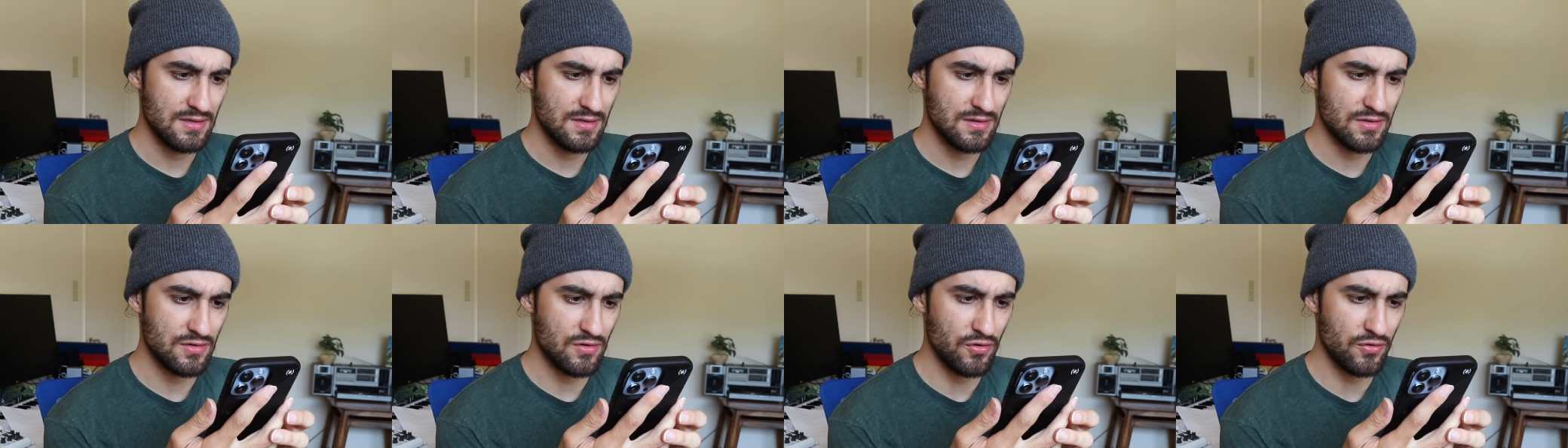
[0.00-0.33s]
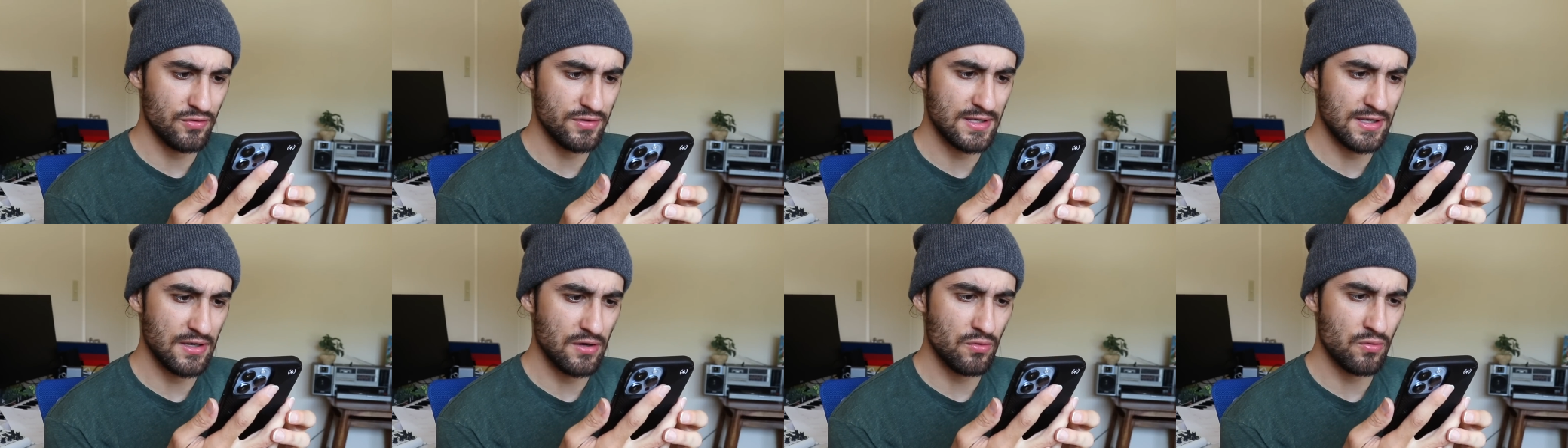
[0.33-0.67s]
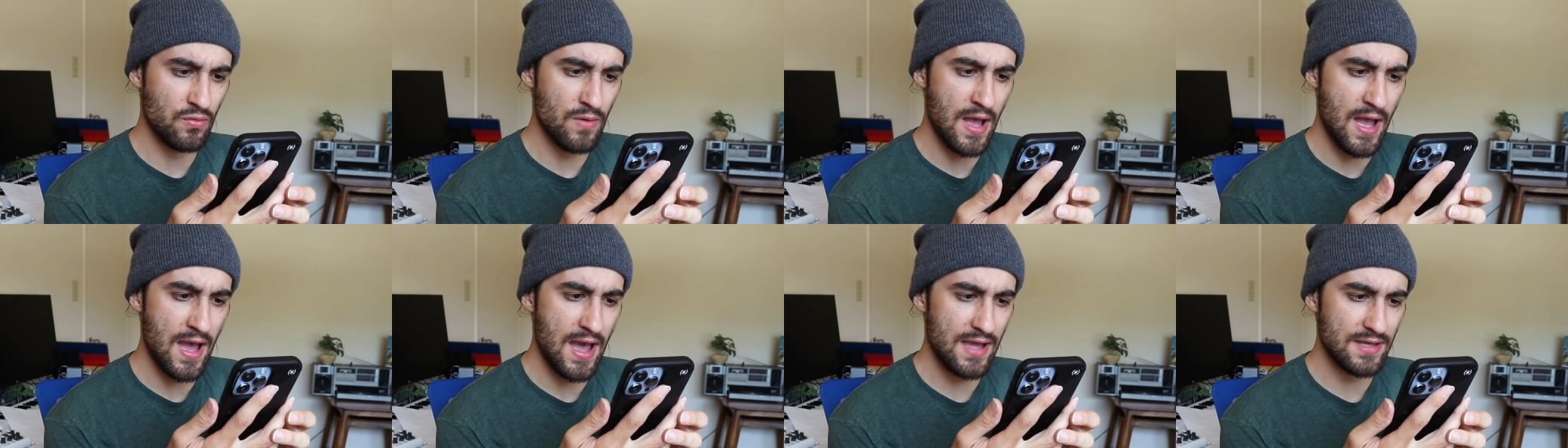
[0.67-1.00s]
They're holding a
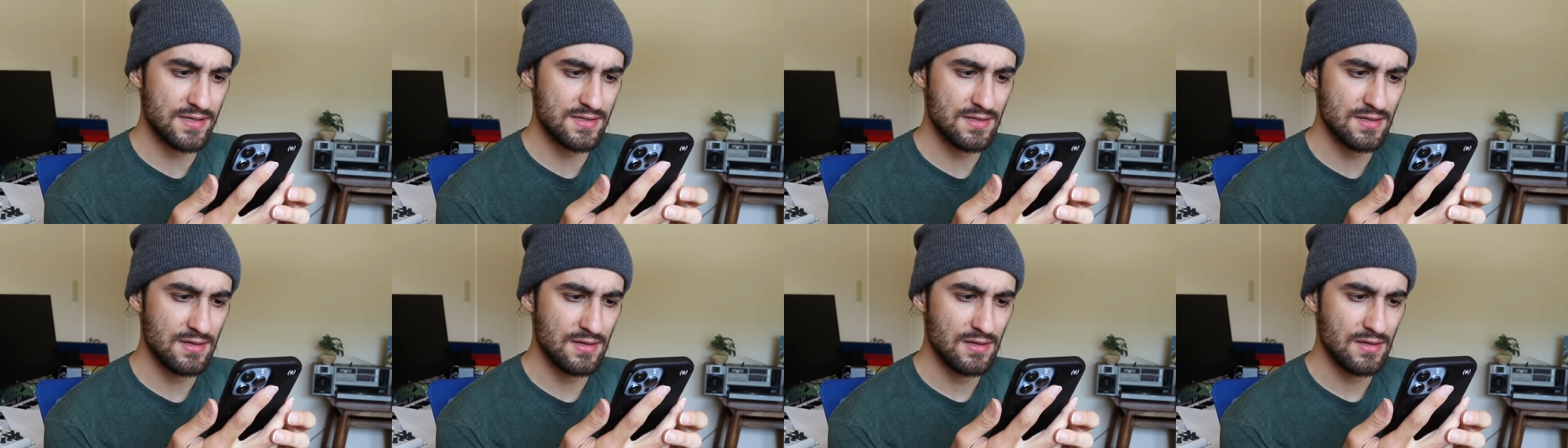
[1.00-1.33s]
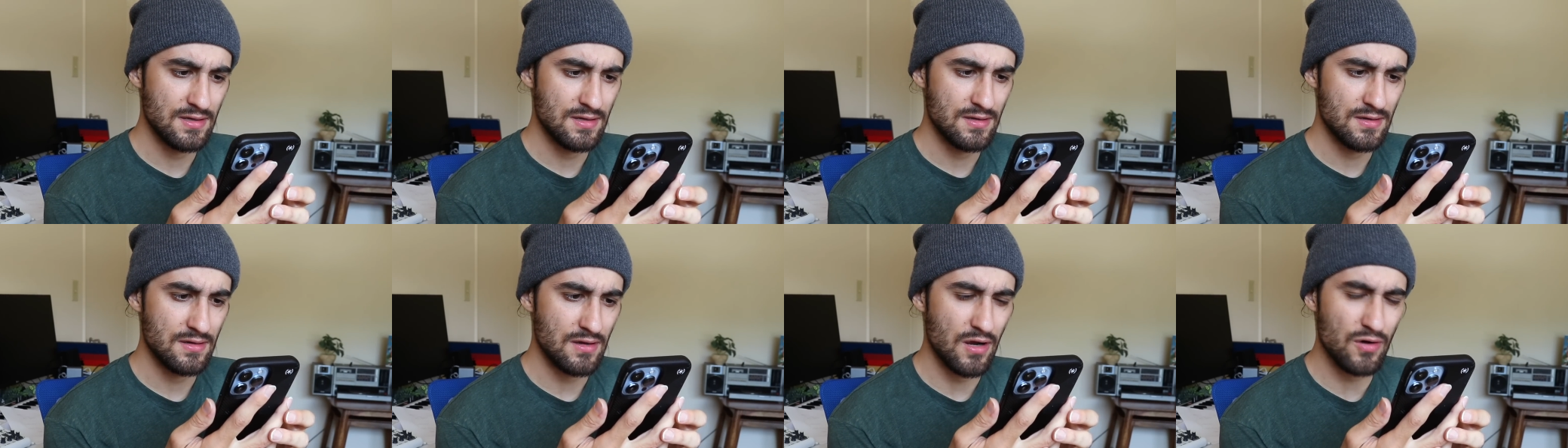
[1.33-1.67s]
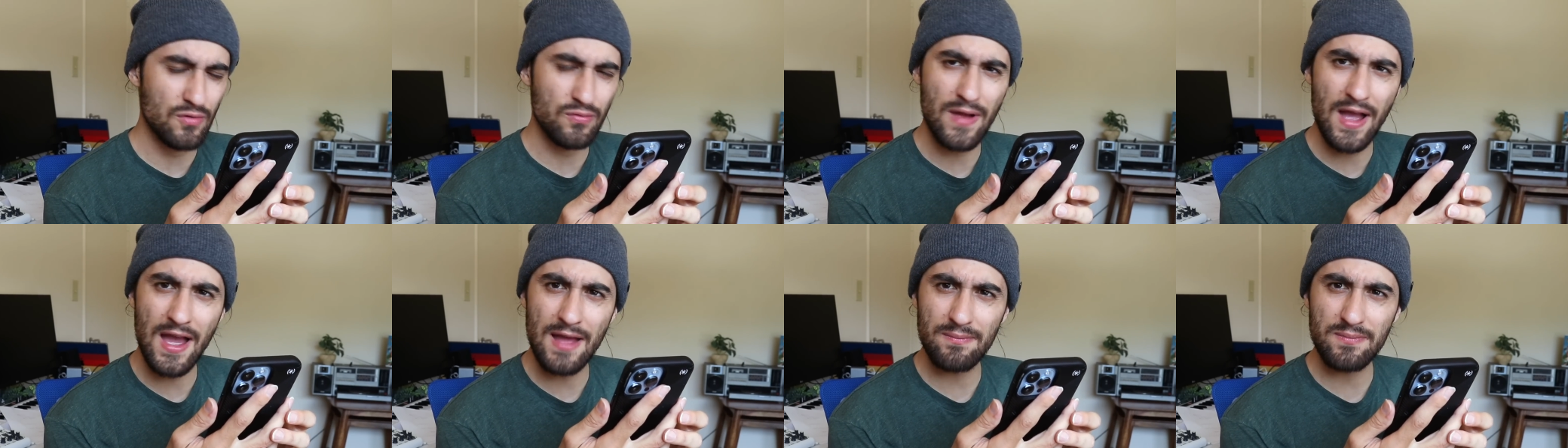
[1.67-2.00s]
rat. Are
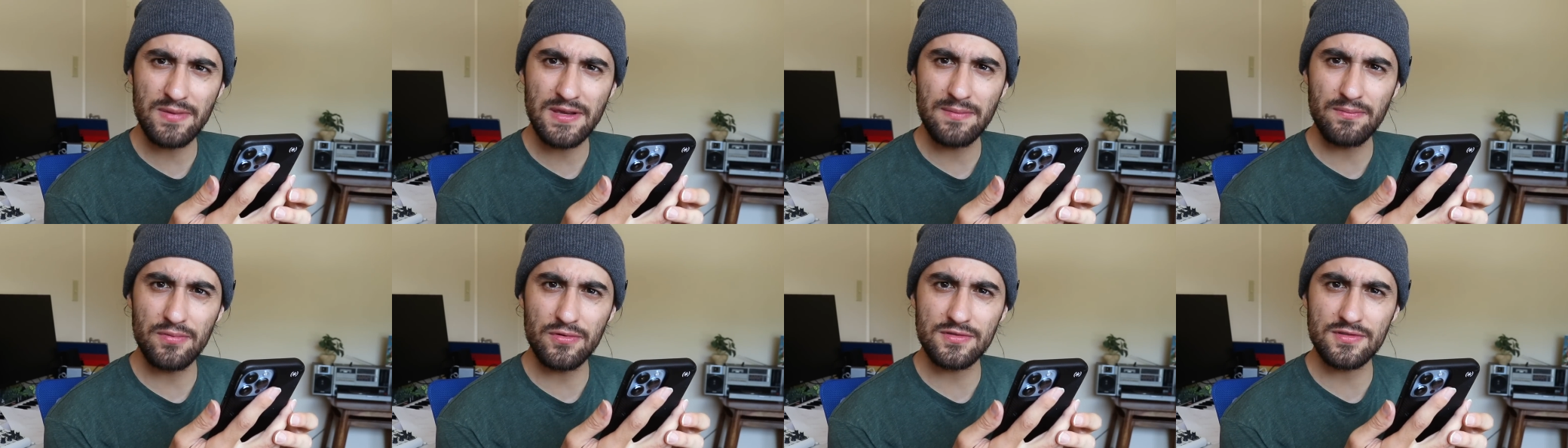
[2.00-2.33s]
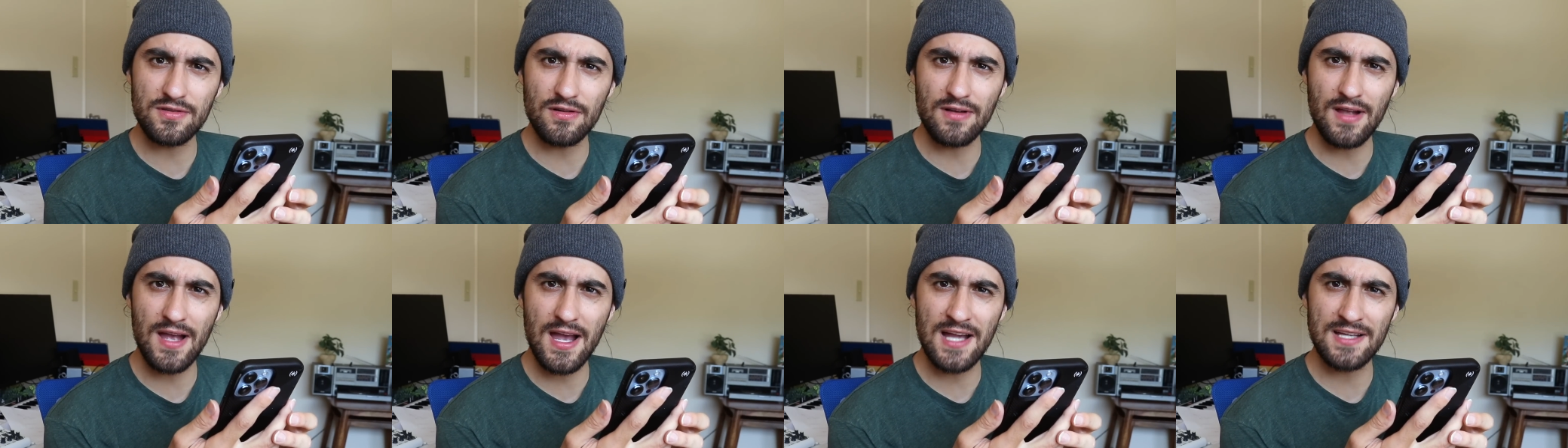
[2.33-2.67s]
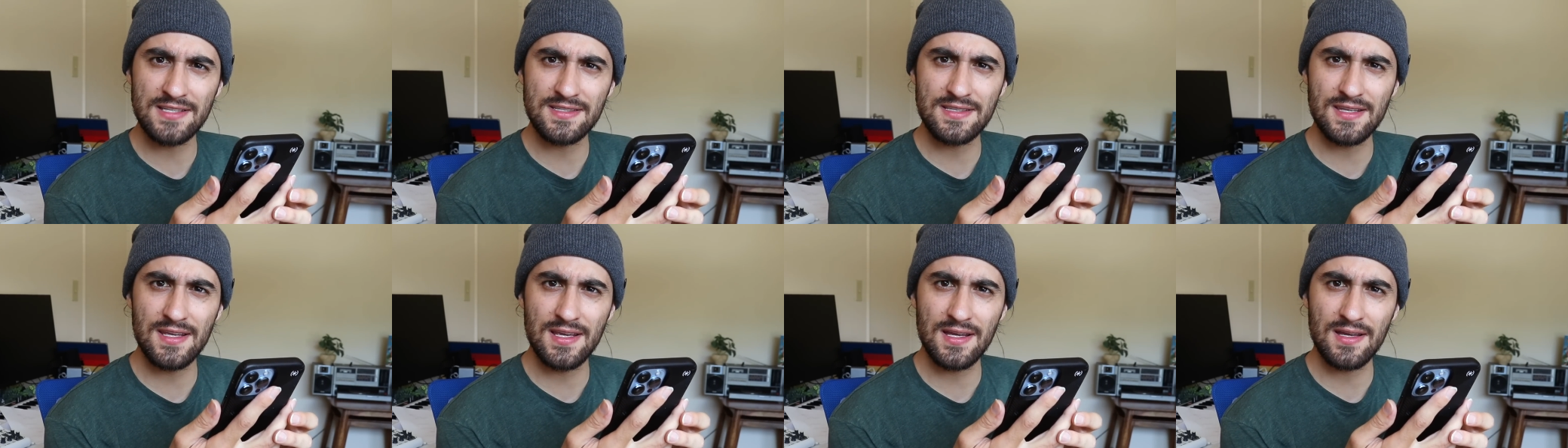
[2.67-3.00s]
rat people
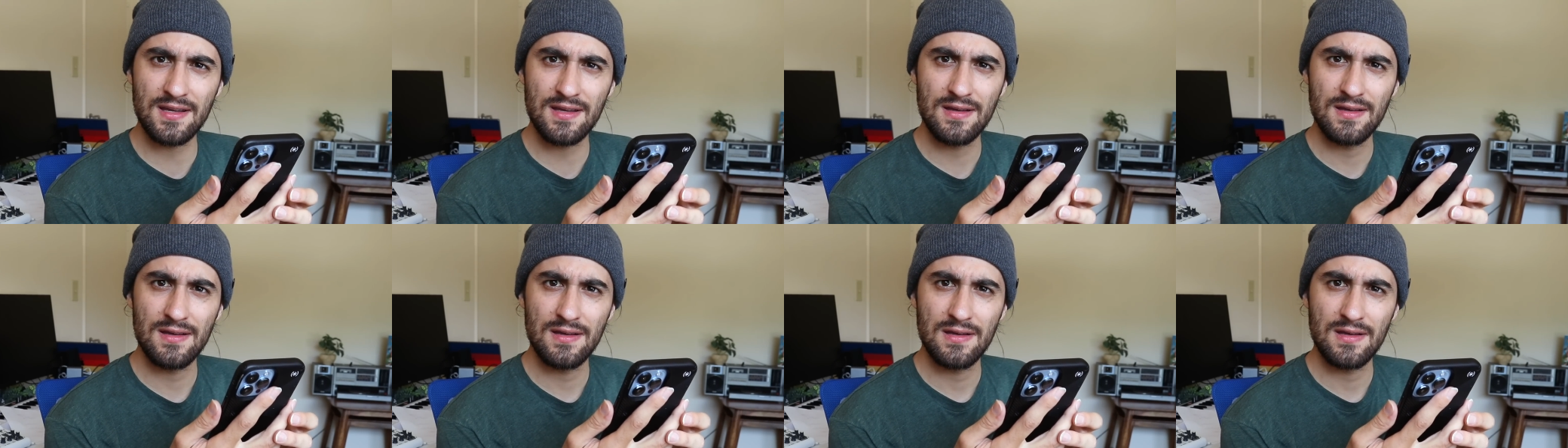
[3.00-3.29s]
sarcastic?